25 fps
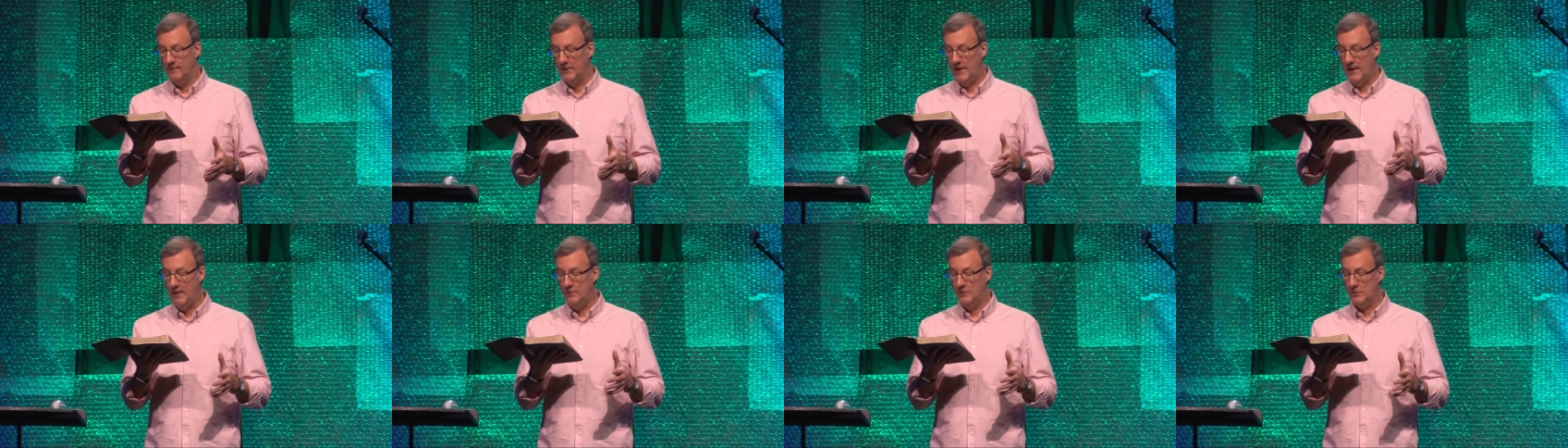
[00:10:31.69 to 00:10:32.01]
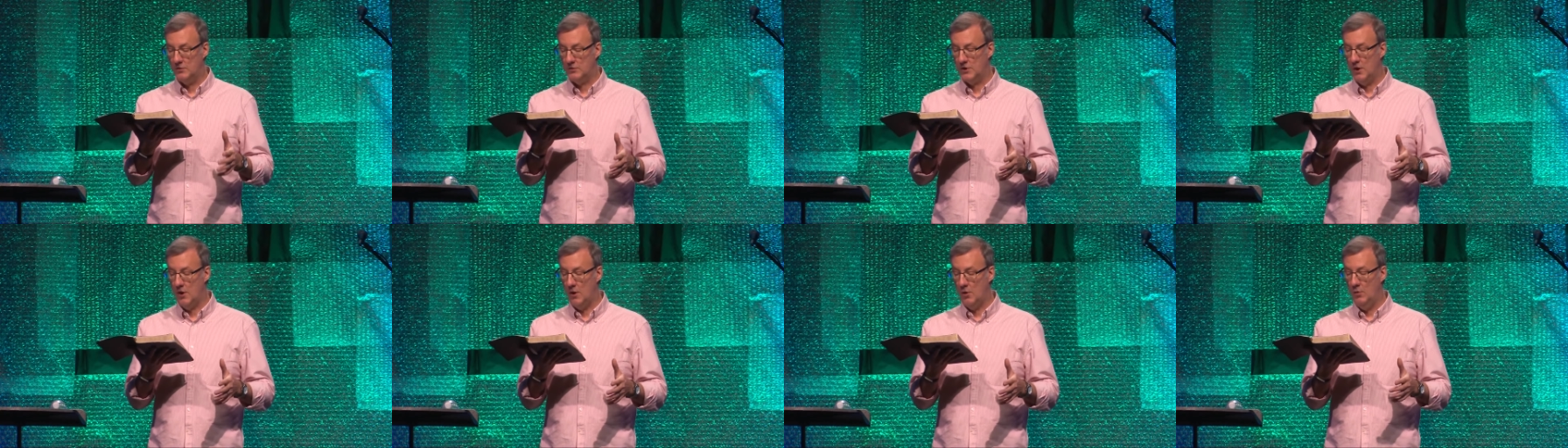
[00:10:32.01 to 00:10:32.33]
Even
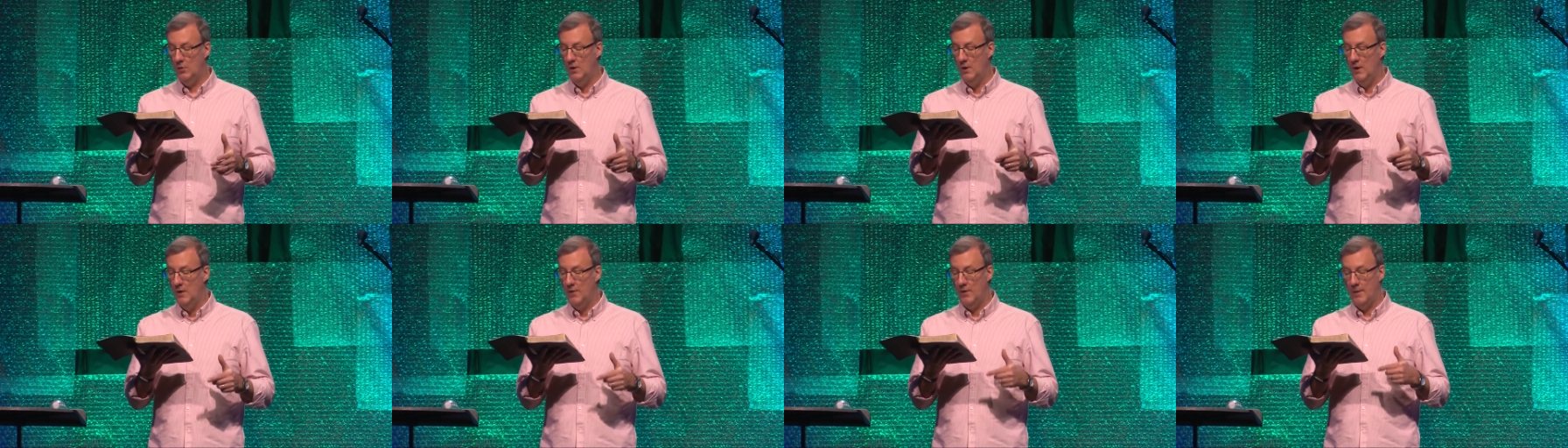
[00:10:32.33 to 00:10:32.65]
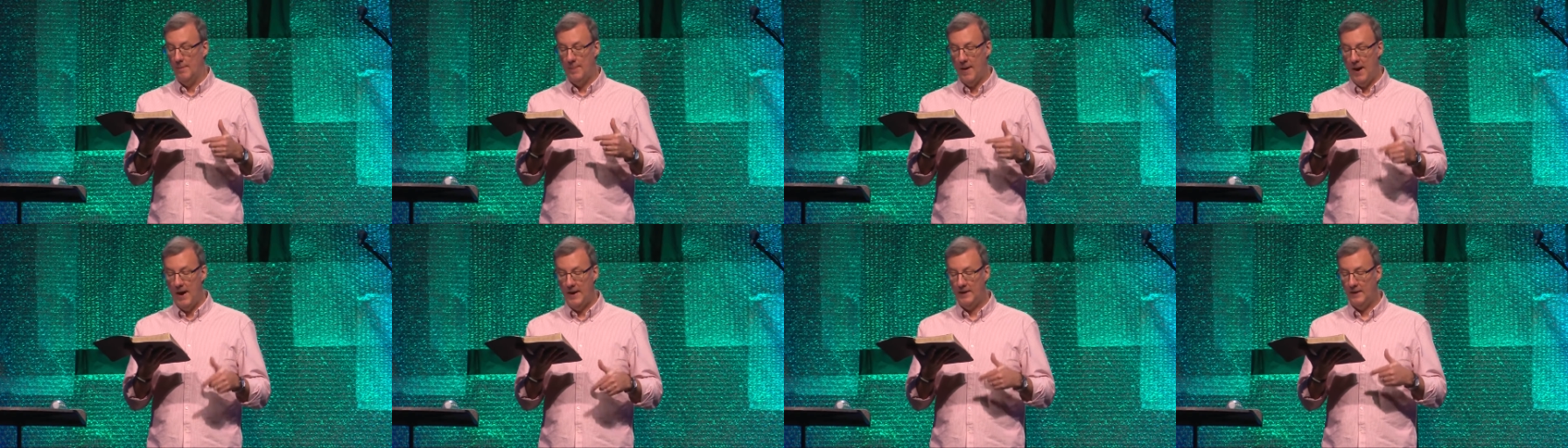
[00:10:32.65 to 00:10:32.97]
so, the
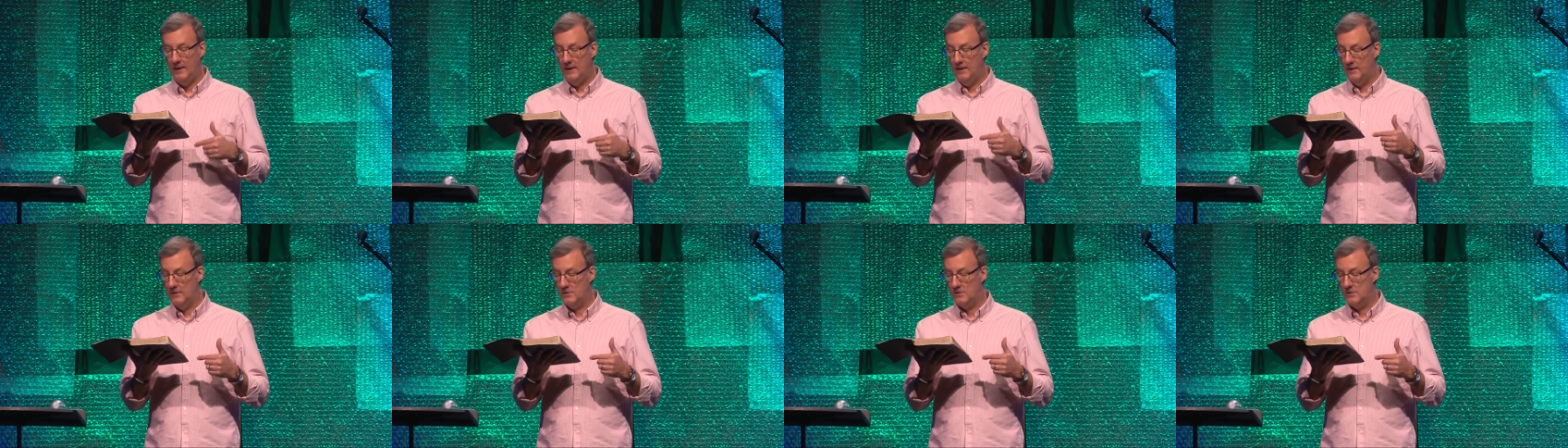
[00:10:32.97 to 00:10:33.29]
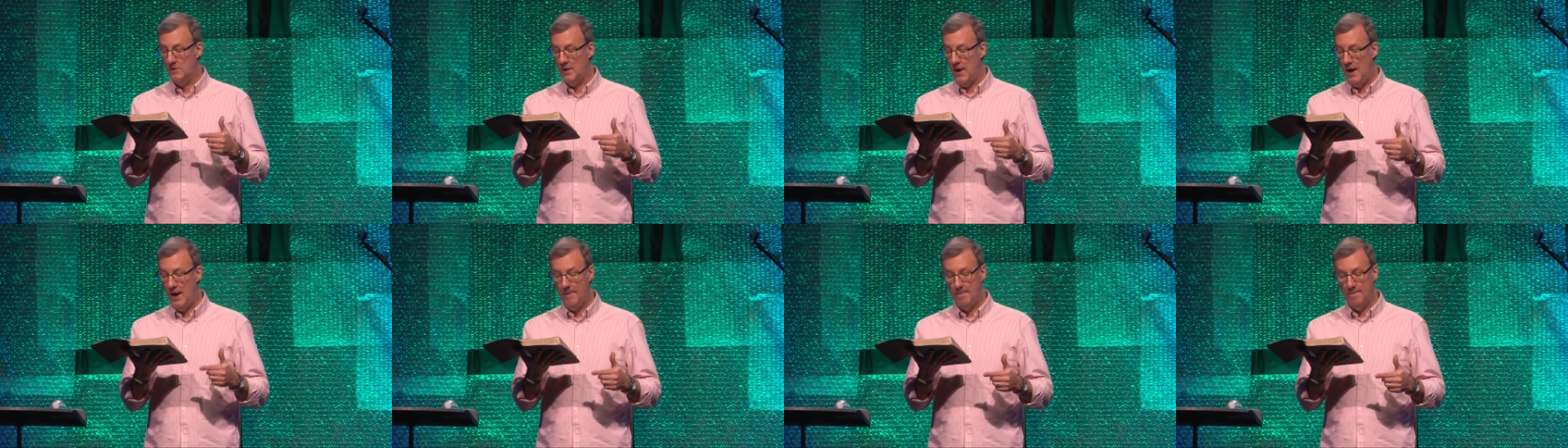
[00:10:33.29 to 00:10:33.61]
body is
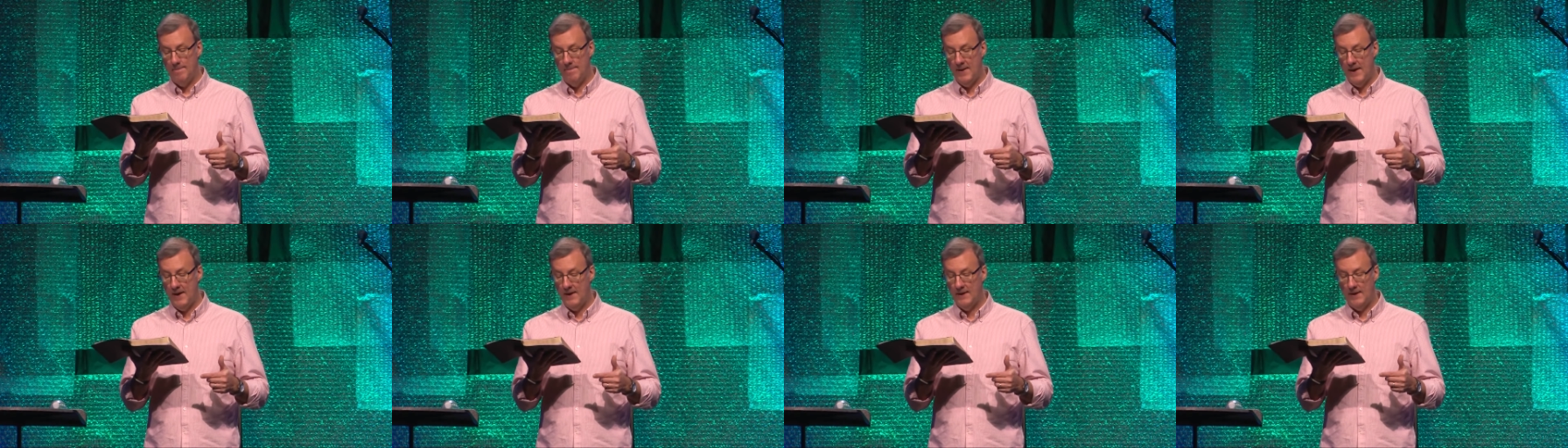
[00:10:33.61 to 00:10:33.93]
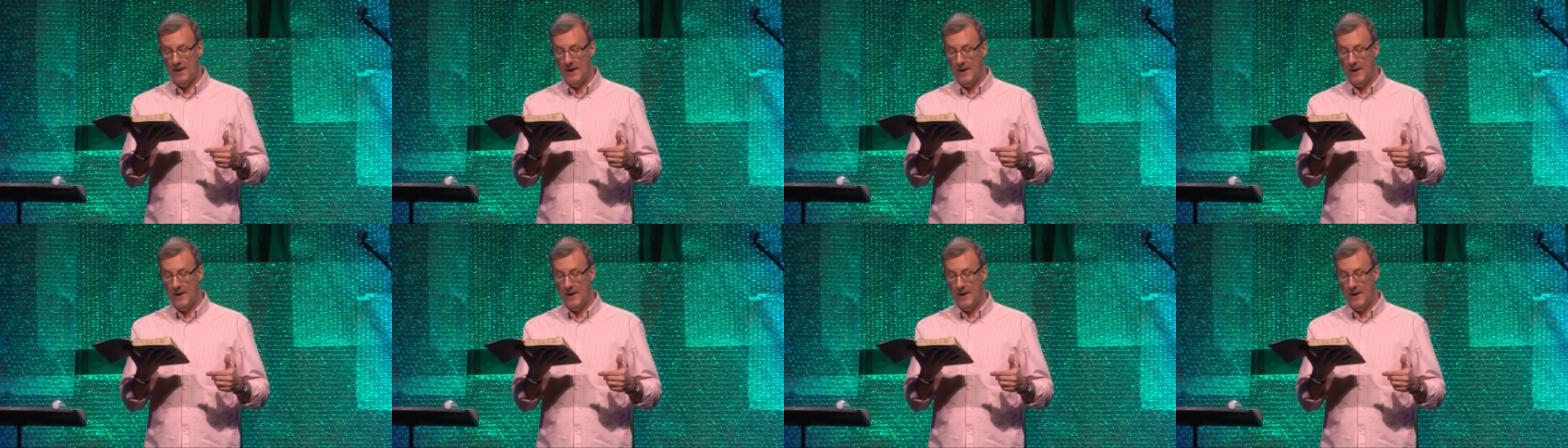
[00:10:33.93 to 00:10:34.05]
not made